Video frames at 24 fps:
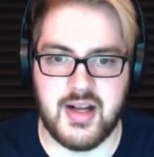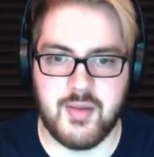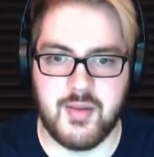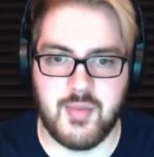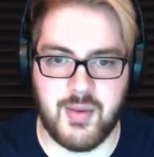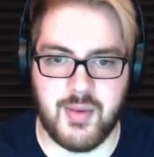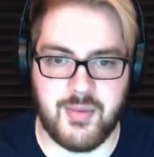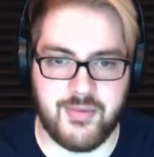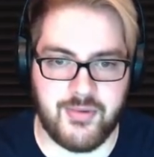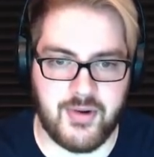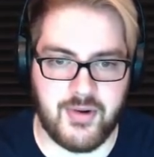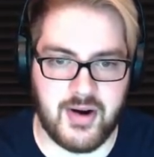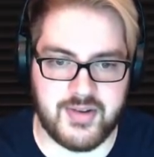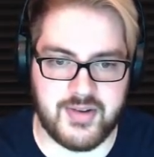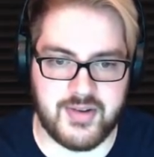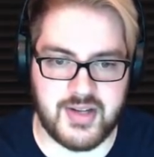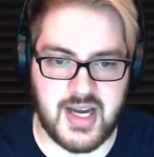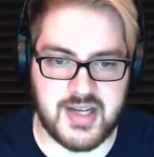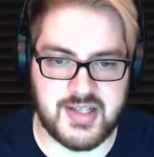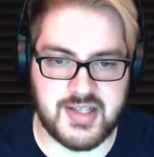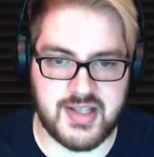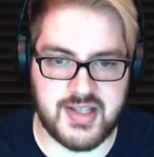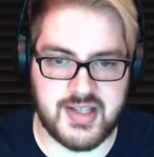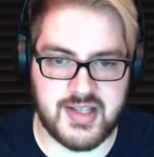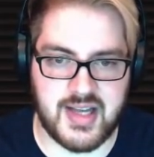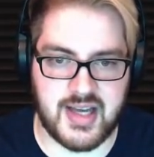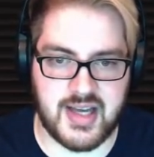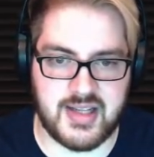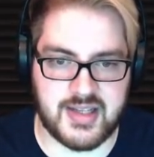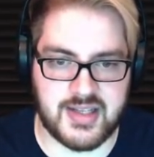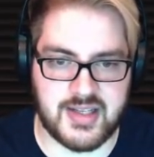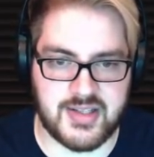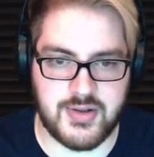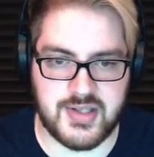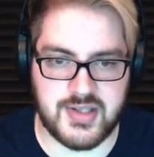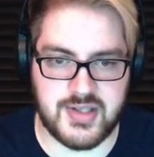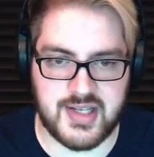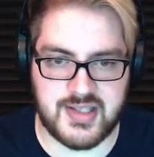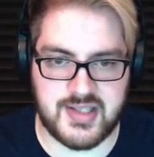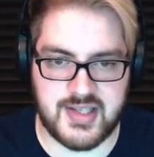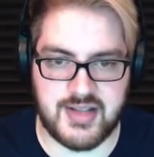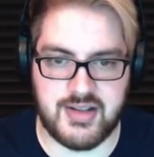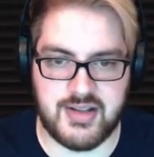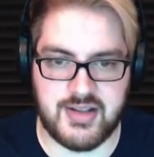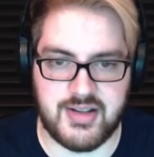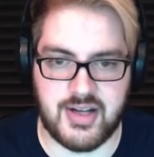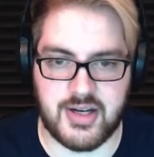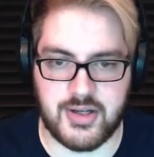Before I even got to that, like as soon as I said
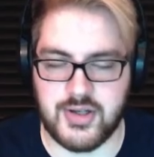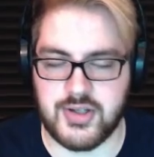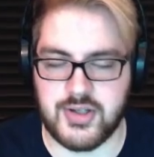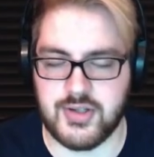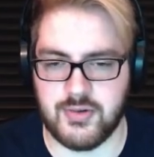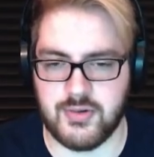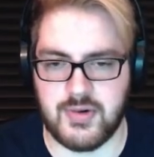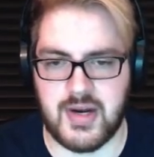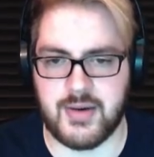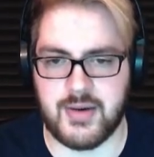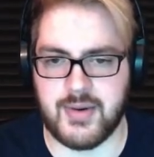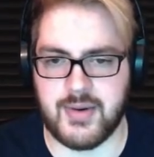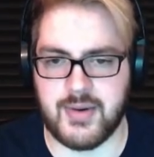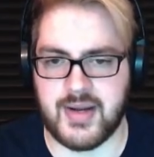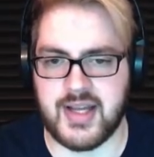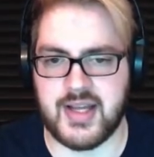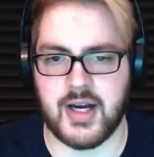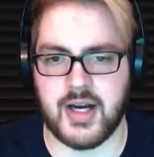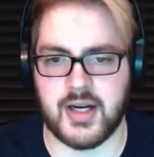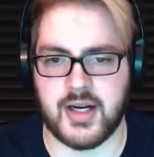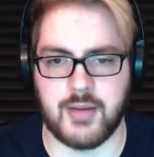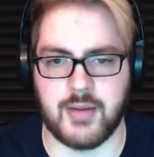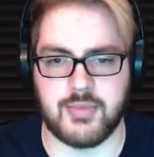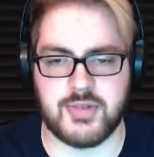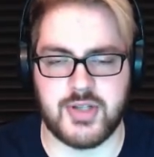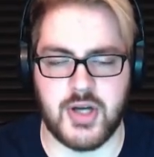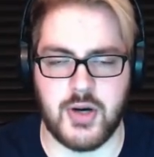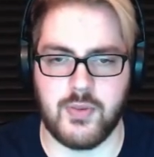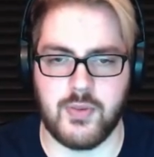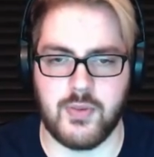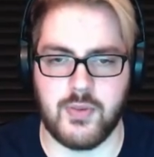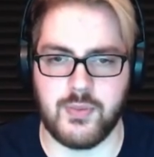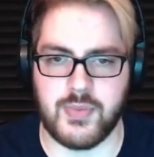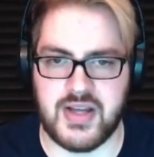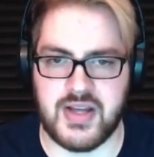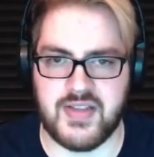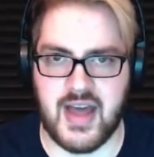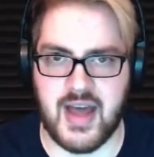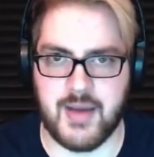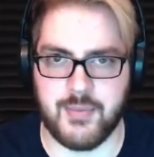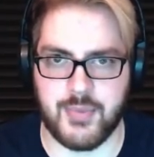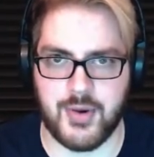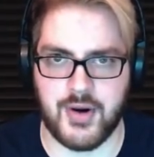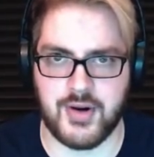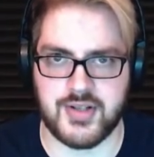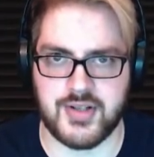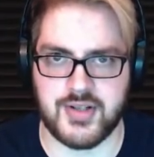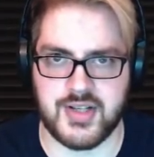that I couldn't do it right away, he hung up. Don't be that
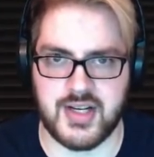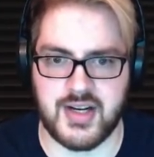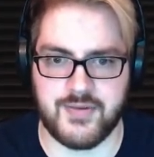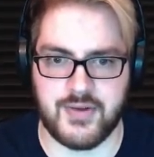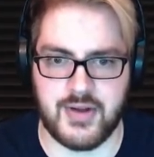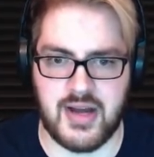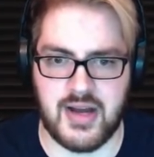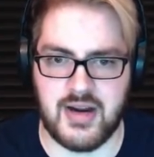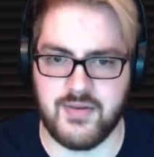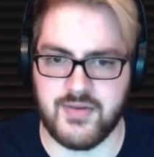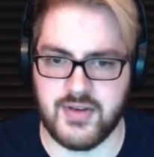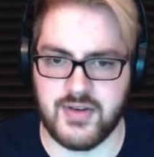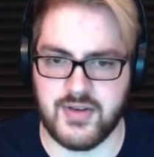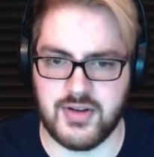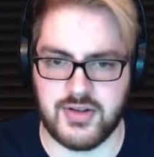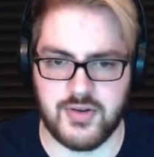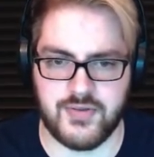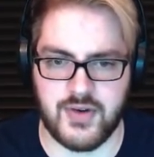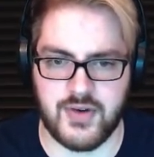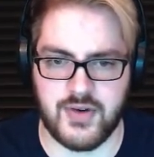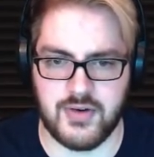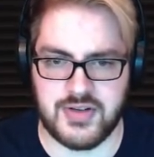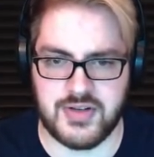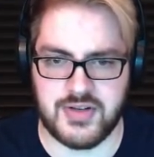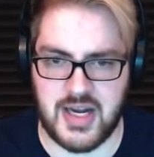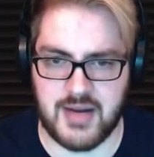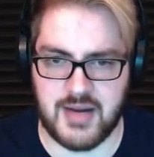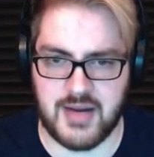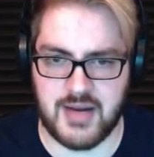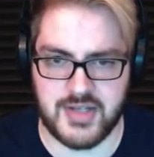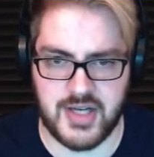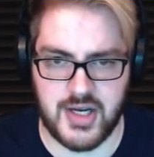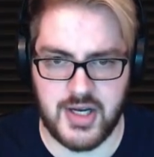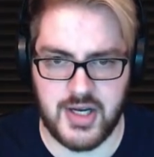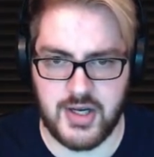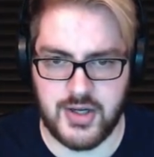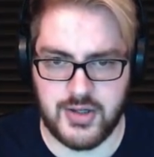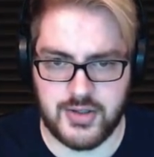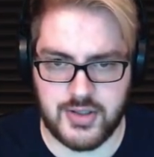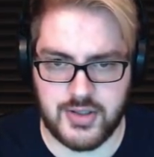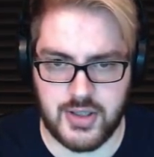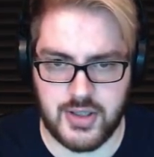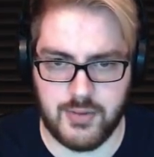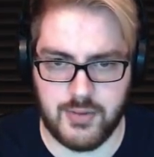person. If any of you do phone jobs, don't be